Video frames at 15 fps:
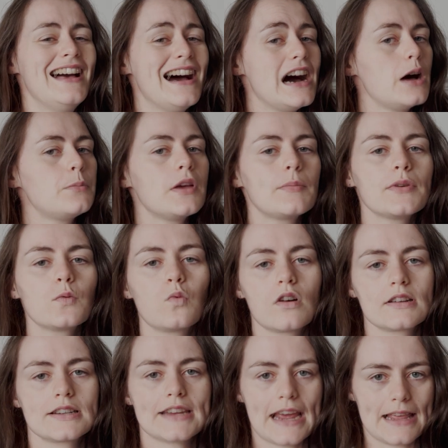I'm maybe
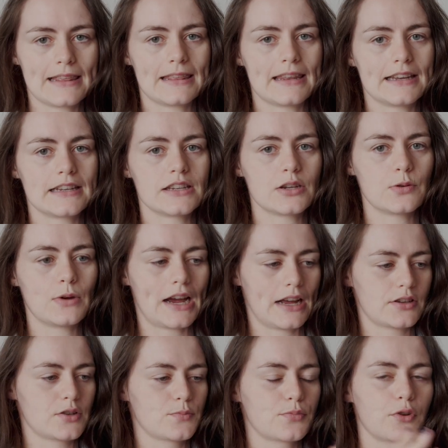1/10 into
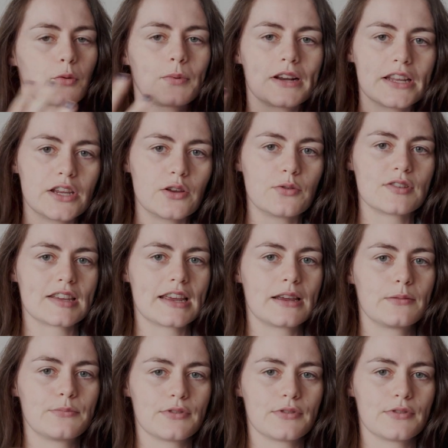how to properly use it,